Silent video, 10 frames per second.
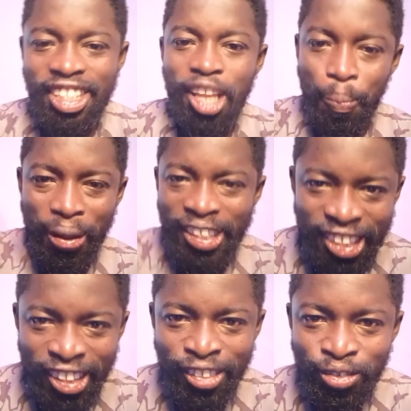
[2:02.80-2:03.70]
The
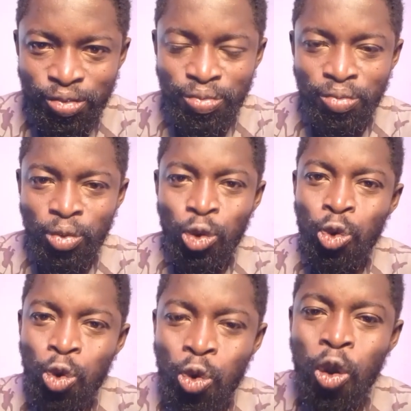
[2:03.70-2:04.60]
person
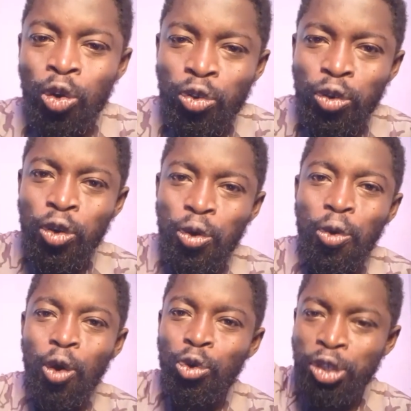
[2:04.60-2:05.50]
who God
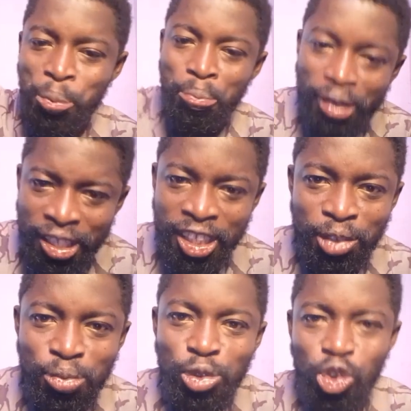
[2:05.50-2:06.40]
always bless
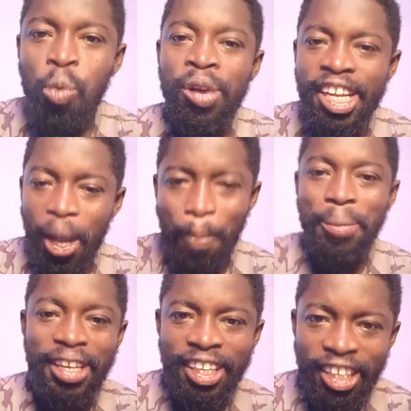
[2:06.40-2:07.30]
him, nobody can
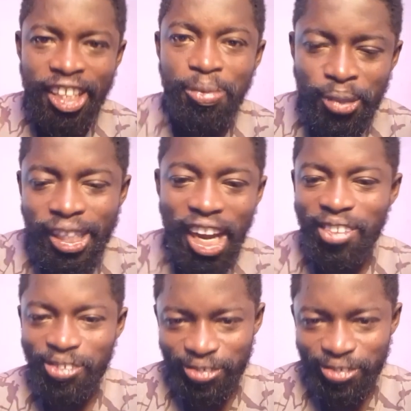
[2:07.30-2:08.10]
bring him down.